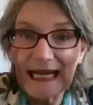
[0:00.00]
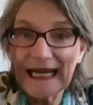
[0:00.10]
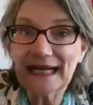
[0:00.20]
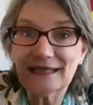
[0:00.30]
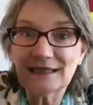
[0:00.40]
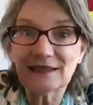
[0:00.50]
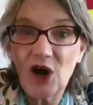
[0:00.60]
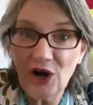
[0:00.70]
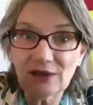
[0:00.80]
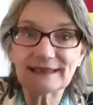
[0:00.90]
And
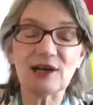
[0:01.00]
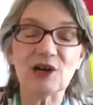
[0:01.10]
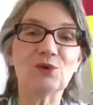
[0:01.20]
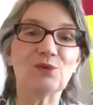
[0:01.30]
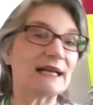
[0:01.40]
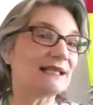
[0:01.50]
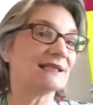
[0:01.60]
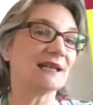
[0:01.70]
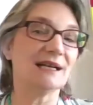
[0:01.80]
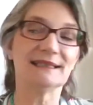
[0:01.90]
also
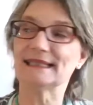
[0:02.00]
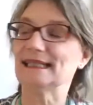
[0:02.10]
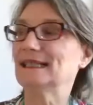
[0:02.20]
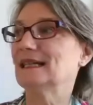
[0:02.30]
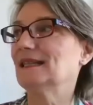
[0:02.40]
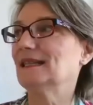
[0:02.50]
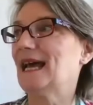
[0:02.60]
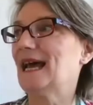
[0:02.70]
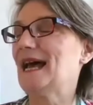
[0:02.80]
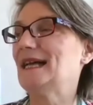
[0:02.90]
recognizing
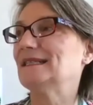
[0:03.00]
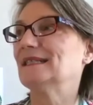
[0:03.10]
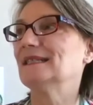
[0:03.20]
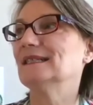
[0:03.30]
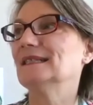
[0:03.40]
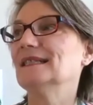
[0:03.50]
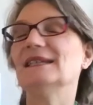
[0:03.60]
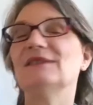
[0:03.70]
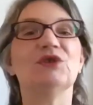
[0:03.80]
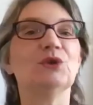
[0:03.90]
that
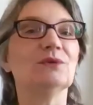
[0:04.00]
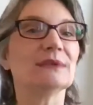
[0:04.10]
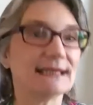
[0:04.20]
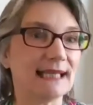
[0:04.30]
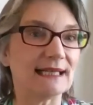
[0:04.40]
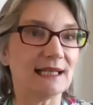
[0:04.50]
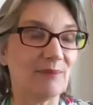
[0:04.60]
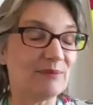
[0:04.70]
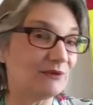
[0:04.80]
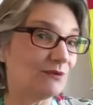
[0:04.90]
if you set it
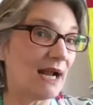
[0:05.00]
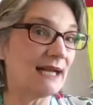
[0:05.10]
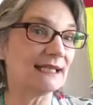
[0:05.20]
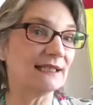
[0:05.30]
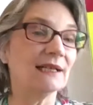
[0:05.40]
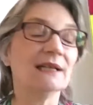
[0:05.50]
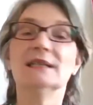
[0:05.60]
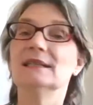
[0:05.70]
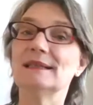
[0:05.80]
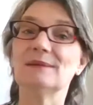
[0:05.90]
up in writing,
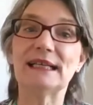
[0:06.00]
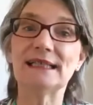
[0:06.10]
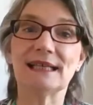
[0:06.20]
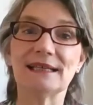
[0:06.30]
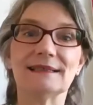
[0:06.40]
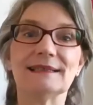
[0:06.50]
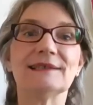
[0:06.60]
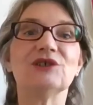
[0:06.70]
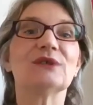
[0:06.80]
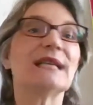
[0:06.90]
in many cases,
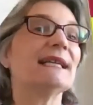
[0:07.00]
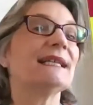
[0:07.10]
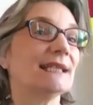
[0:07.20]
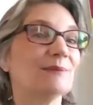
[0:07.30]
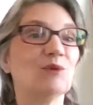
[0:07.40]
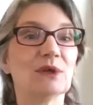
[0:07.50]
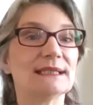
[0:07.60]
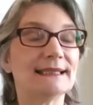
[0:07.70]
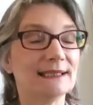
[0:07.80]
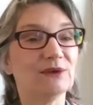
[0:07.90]
you're taking it more
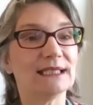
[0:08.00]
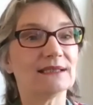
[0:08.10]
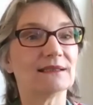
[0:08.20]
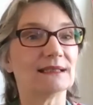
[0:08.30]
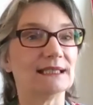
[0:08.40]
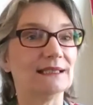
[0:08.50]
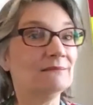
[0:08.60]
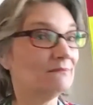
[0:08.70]
seriously.